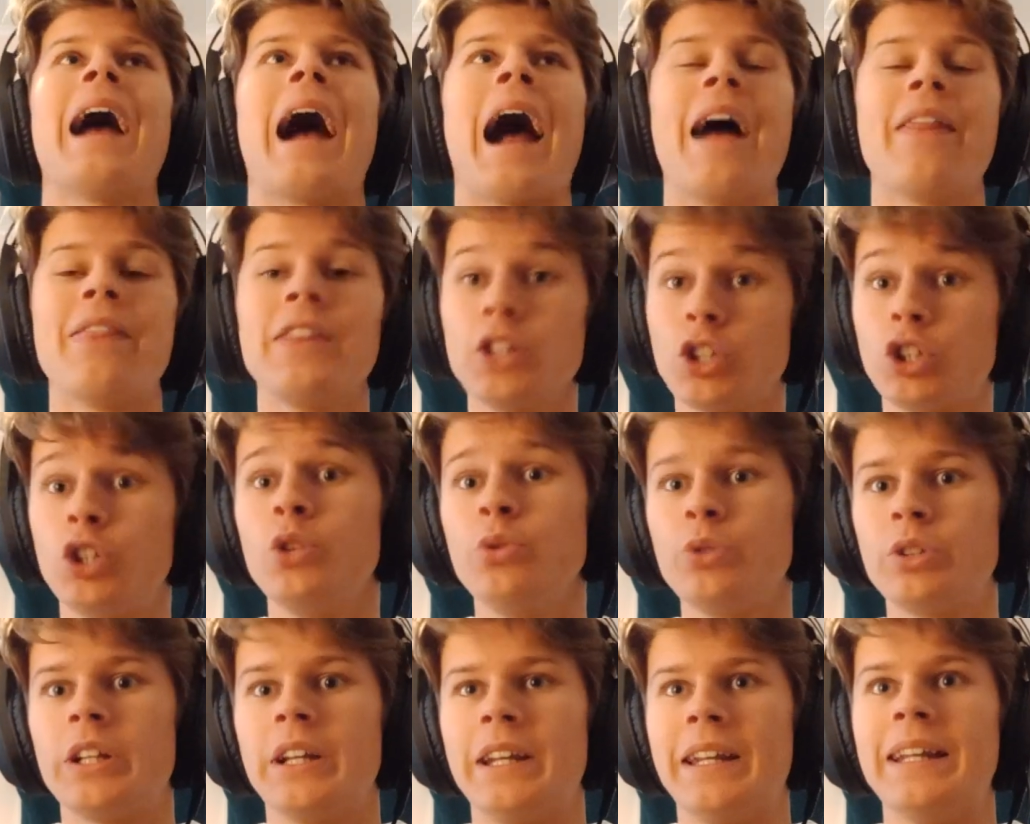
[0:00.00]
And this
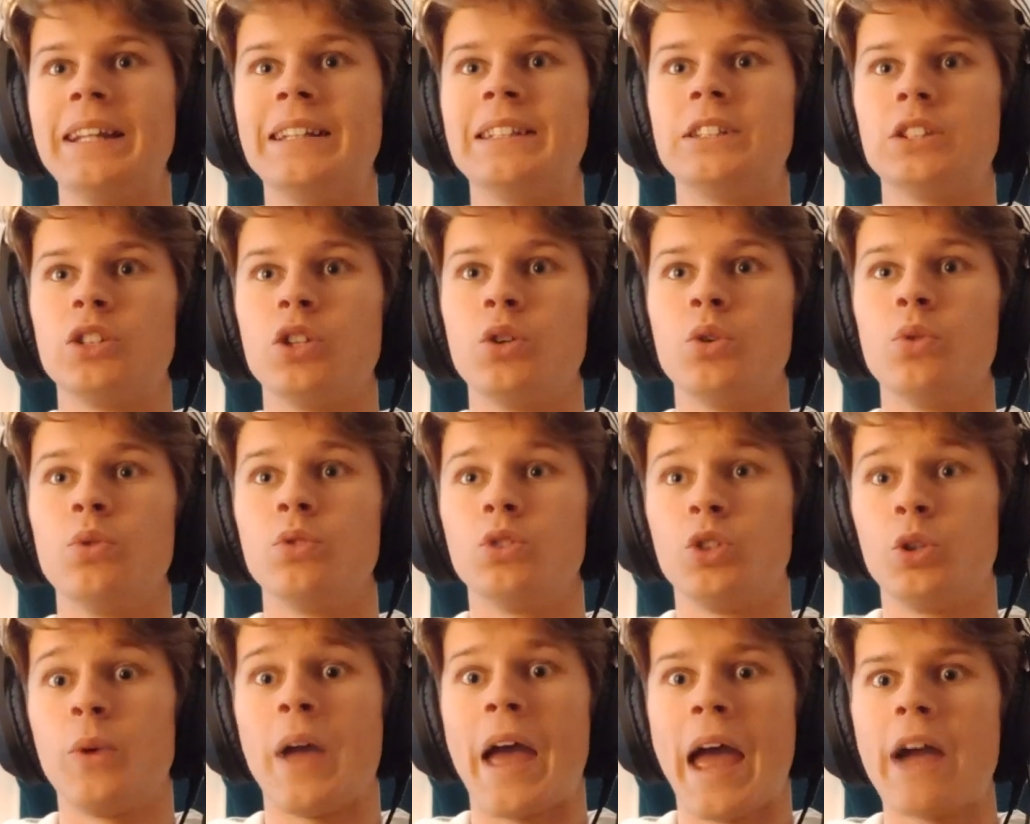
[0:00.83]
usually leads to
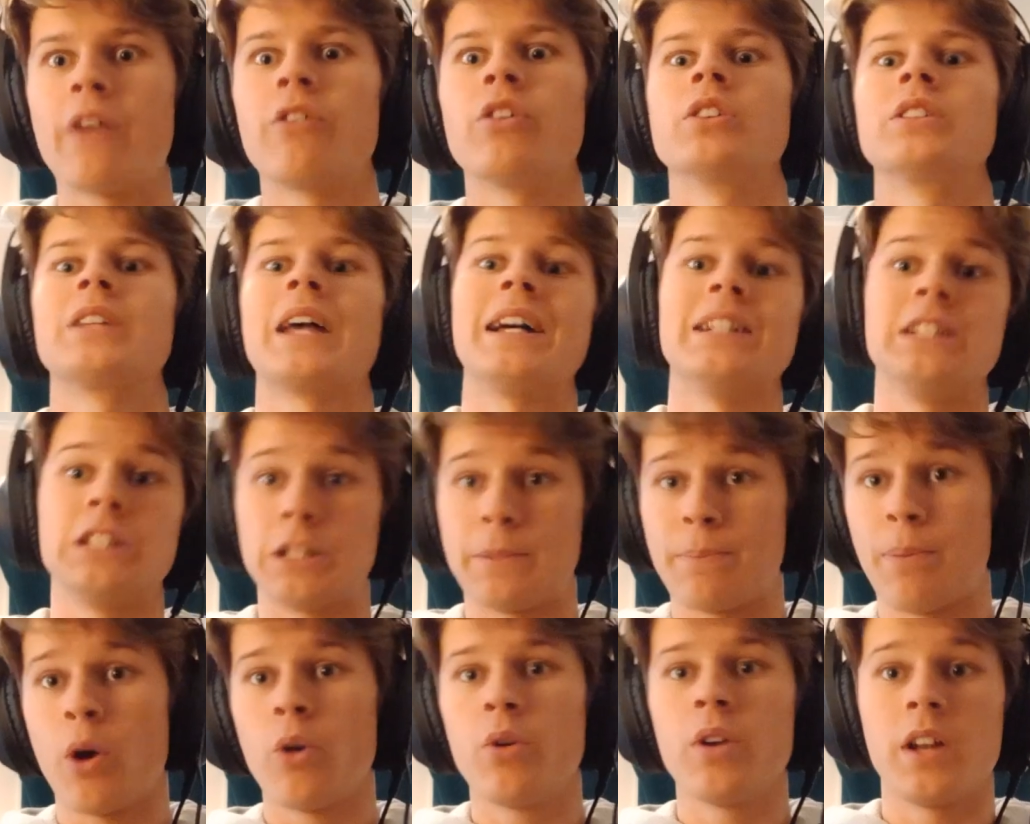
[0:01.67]
errors, as
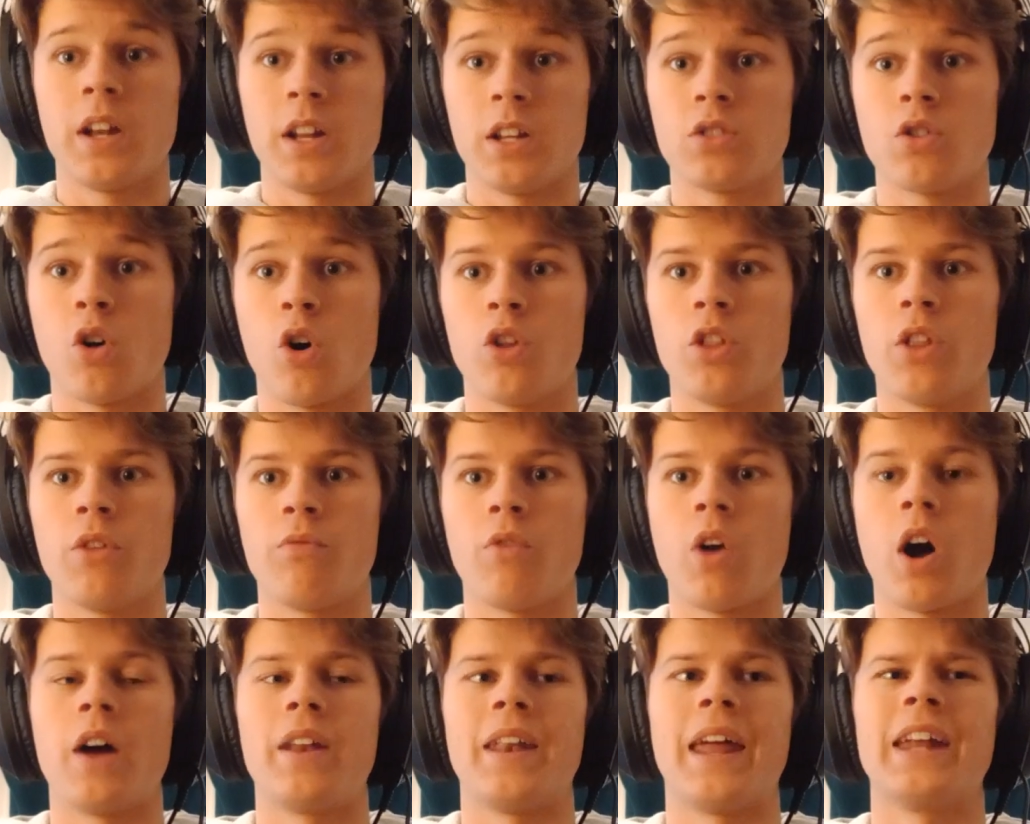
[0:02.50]
his opponent is on the
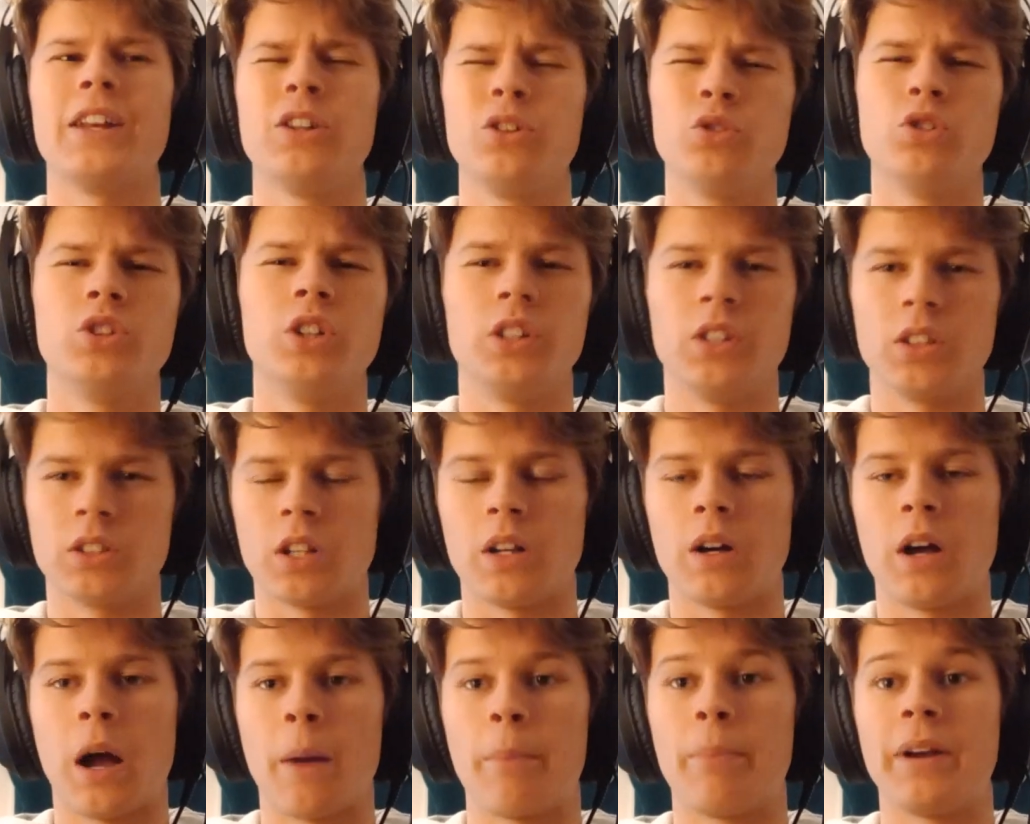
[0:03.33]
run and usually does
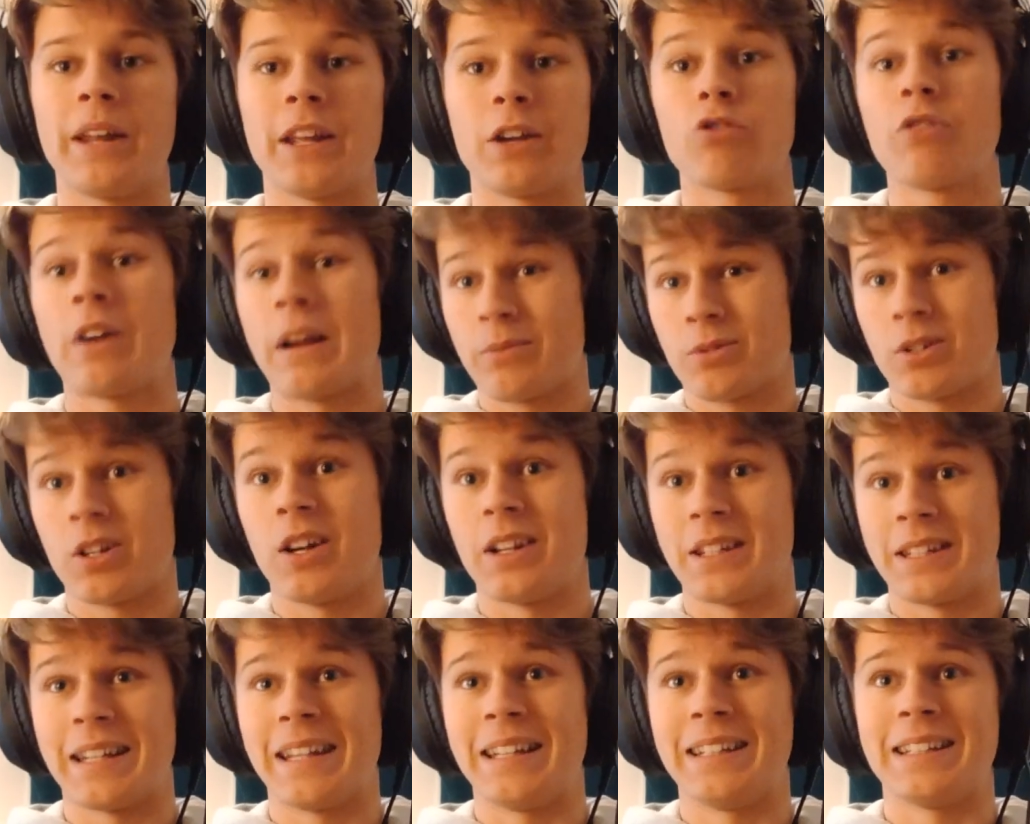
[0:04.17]
a pretty crap
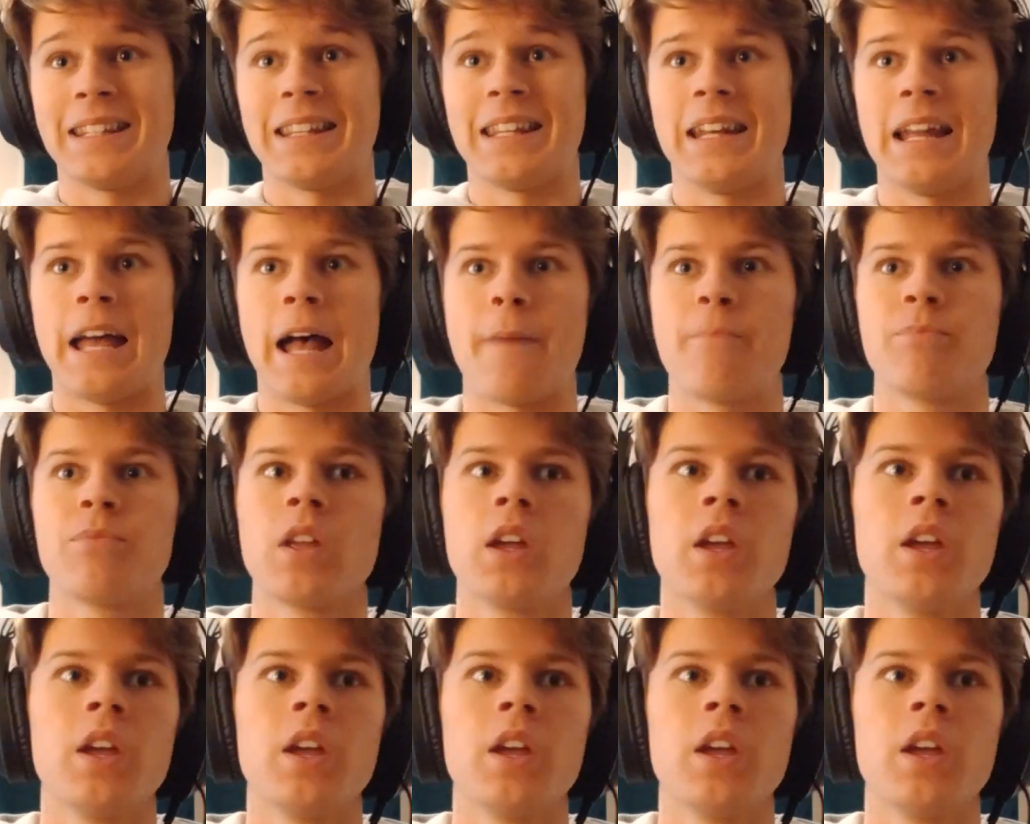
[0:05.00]
slice into the net.